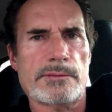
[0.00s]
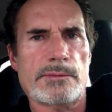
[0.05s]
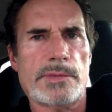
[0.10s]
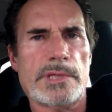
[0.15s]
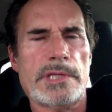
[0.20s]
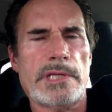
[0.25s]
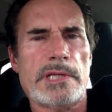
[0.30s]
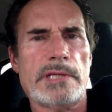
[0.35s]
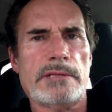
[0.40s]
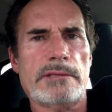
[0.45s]

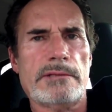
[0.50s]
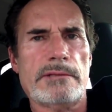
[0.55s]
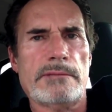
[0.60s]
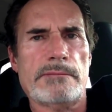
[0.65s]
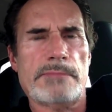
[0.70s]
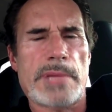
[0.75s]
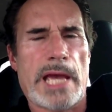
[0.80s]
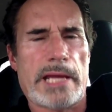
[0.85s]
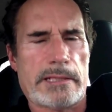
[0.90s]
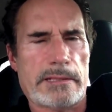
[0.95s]
We need,
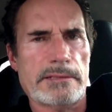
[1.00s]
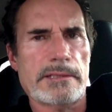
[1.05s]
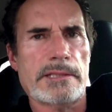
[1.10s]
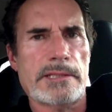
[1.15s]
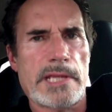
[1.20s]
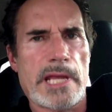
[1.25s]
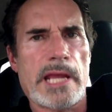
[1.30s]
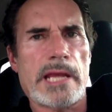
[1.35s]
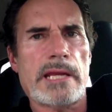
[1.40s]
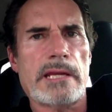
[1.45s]
back in the
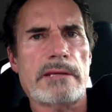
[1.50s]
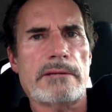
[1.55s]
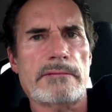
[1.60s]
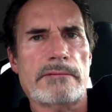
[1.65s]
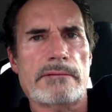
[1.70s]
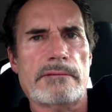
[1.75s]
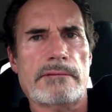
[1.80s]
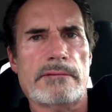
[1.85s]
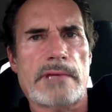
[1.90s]
day,